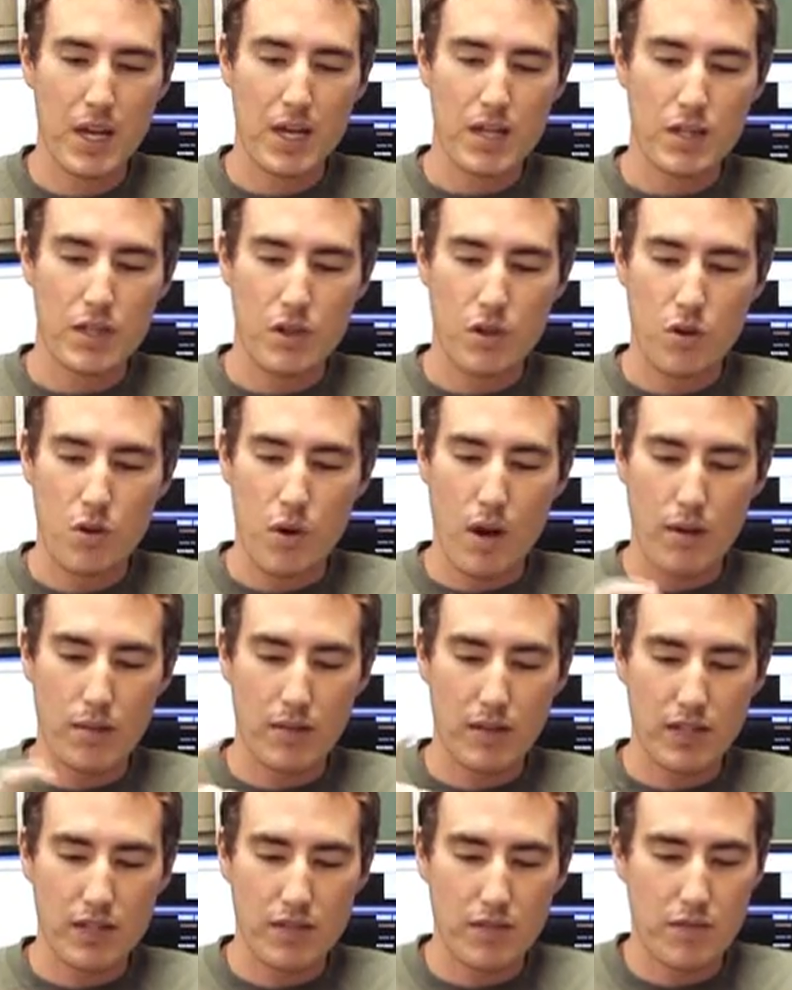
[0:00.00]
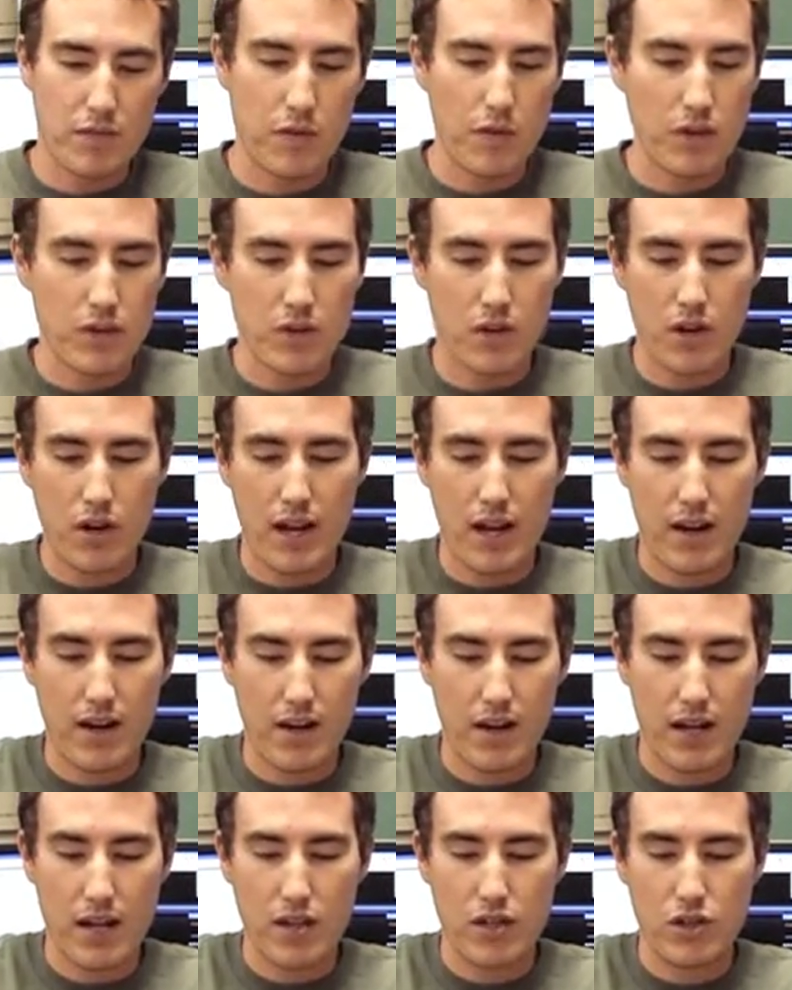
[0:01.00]
So I would like to first start out
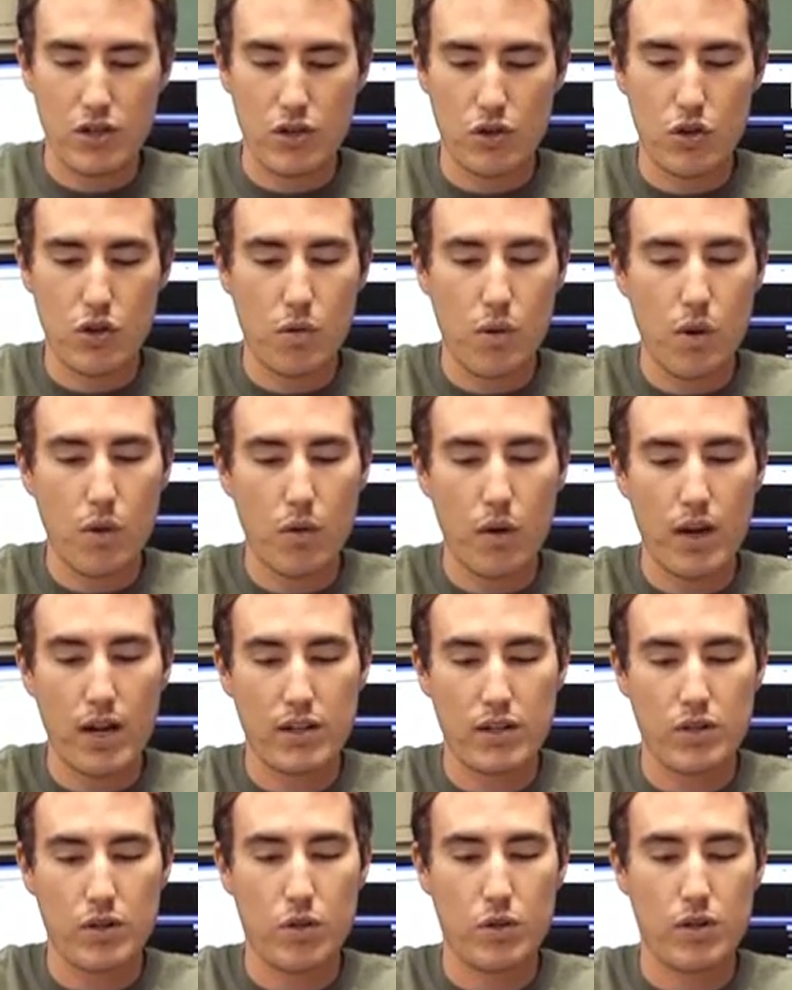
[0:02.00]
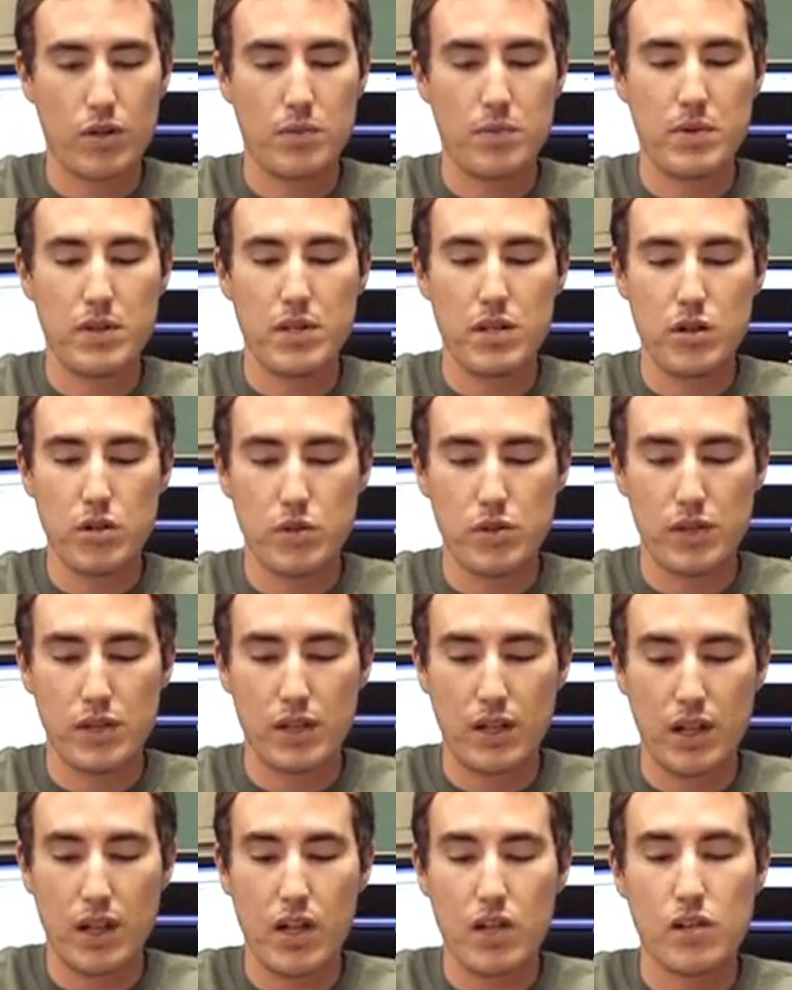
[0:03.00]
and show you what we're actually going to be
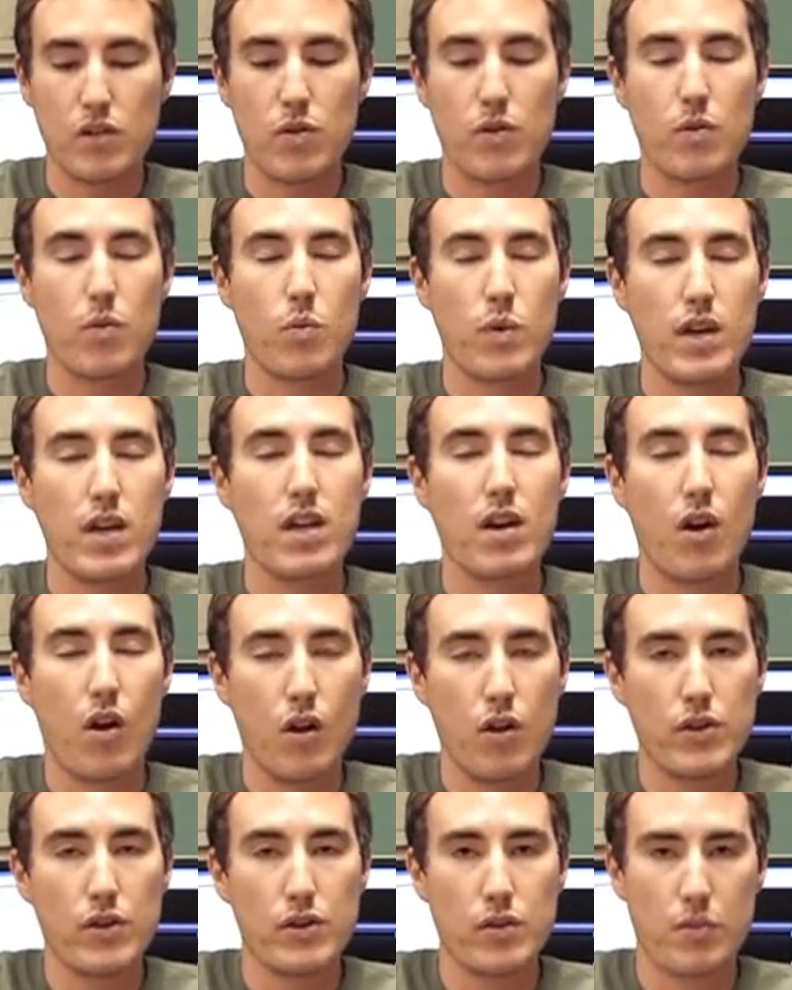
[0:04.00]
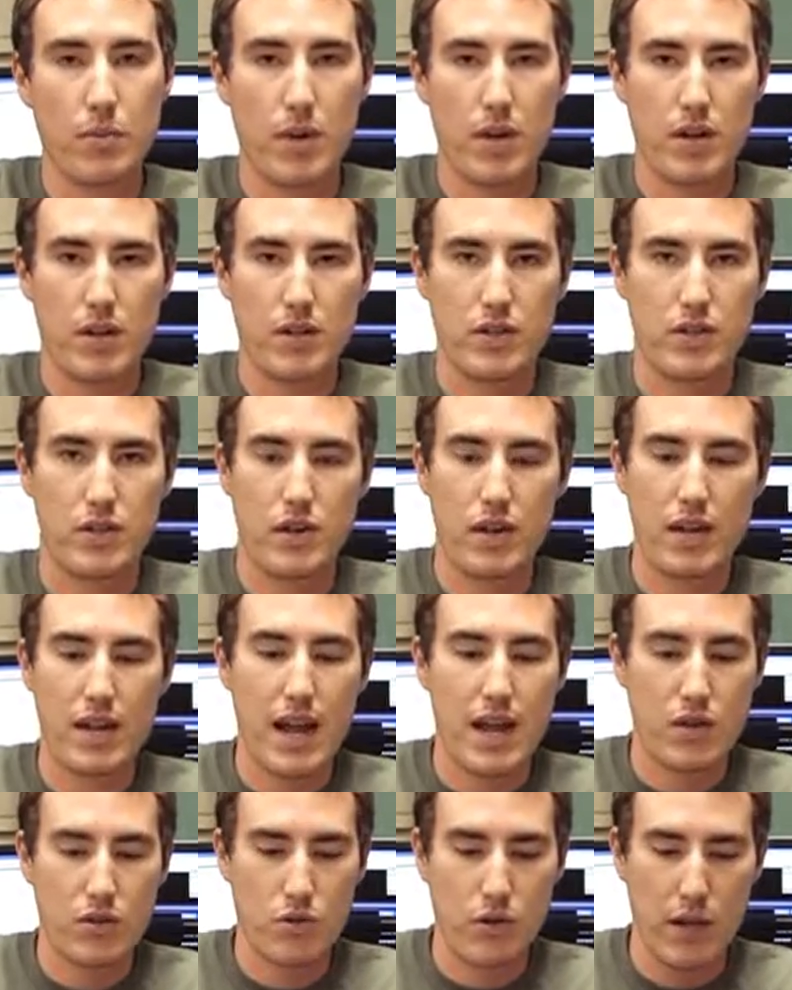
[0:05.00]
using so that we can also monitor a
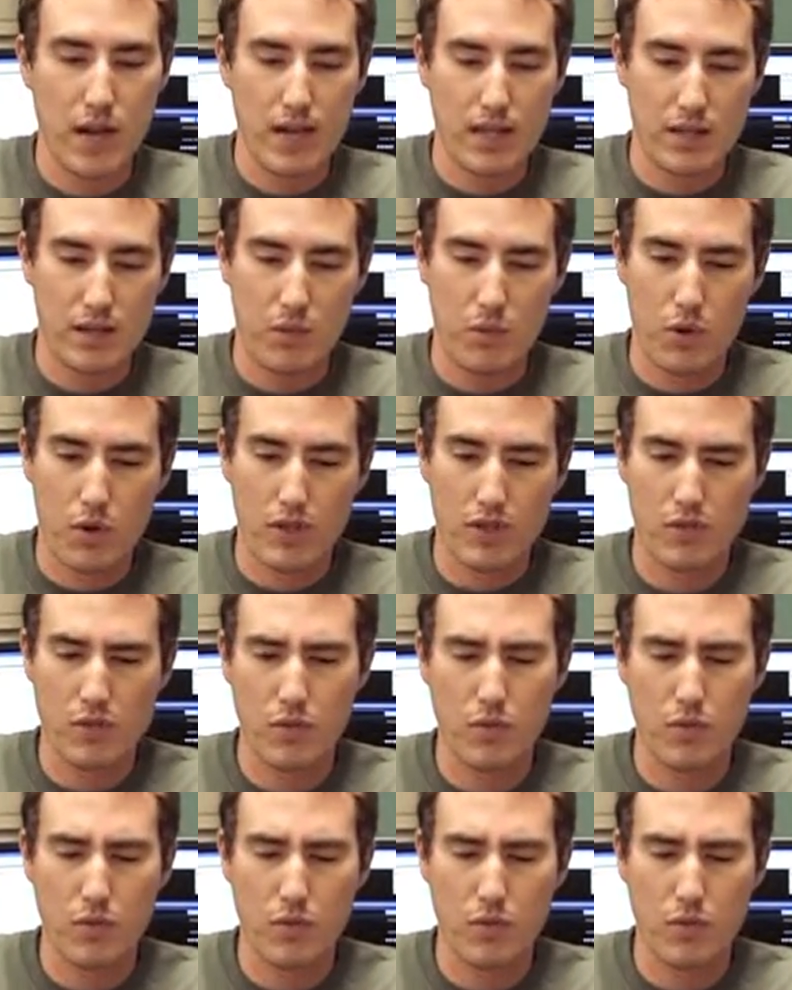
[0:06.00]
natural gas compressor.